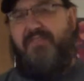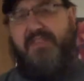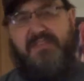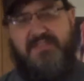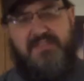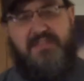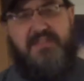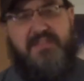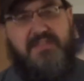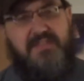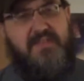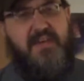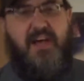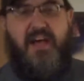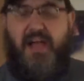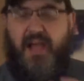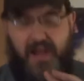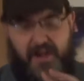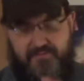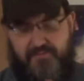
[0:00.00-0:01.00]
This is,
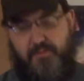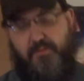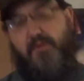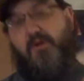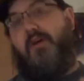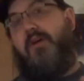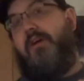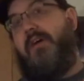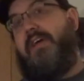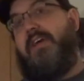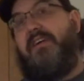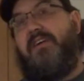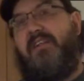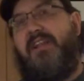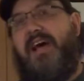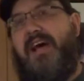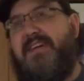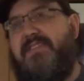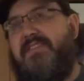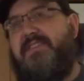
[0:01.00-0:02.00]
after all, a
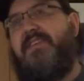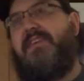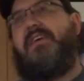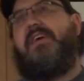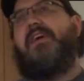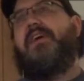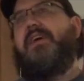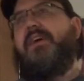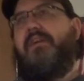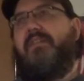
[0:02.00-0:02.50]
classic